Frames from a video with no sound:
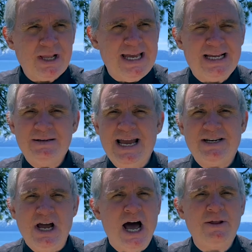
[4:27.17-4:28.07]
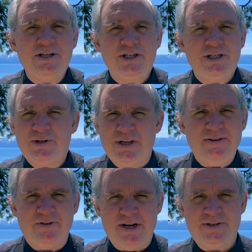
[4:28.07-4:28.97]
acknowledge your
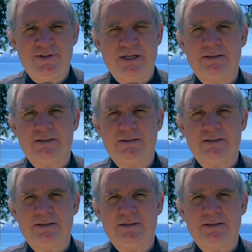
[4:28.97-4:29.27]
sinfulness.